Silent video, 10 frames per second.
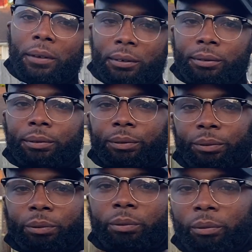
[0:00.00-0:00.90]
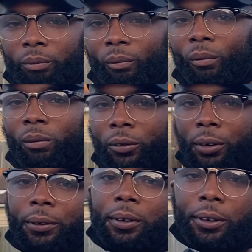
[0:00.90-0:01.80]
I did. I said, you know, the Fonz
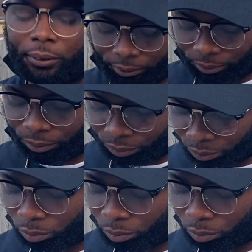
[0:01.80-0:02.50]
that we saw